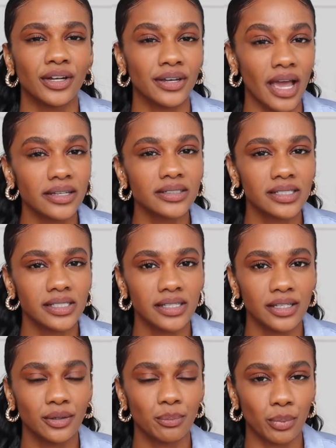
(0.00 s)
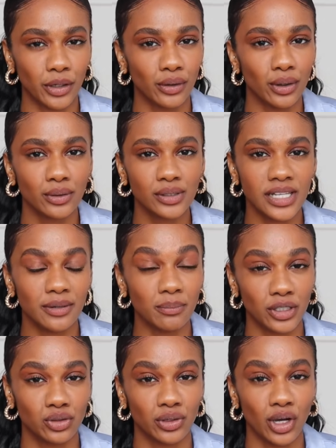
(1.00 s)
19 boroughs in
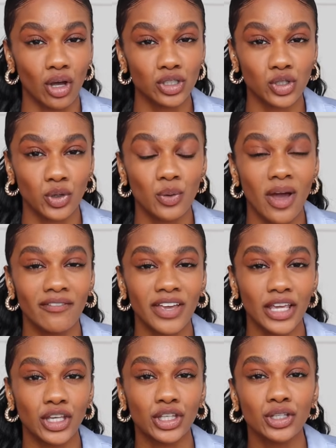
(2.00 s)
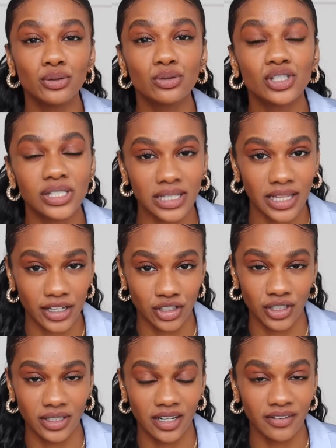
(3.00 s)
Montreal, so you have a huge
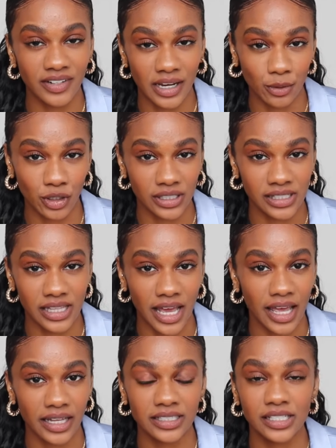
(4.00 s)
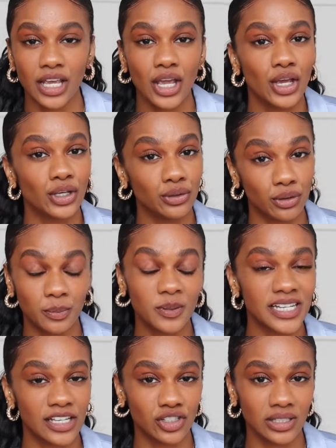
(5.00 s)
selection of neighborhoods that you could
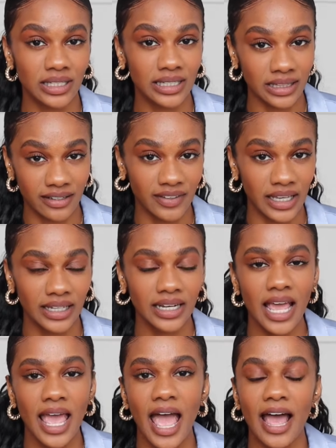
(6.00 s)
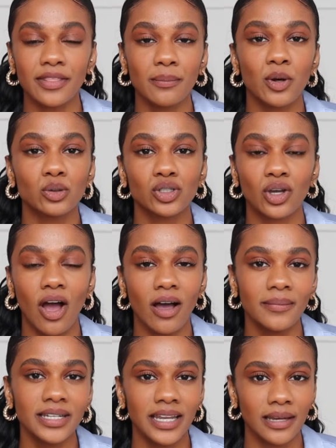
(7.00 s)
potentially live in. And the most
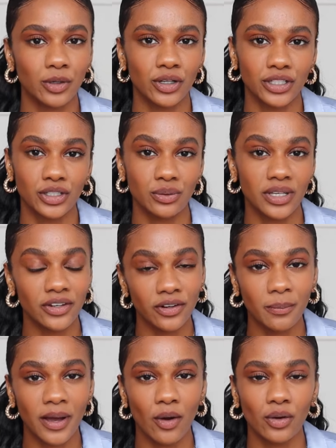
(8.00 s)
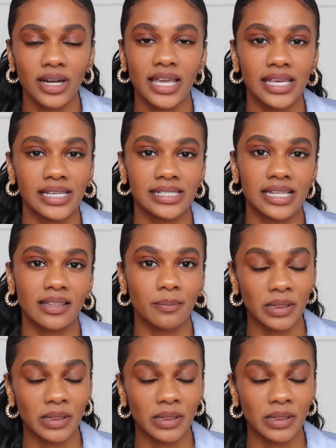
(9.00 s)
common neighborhood you hear about is the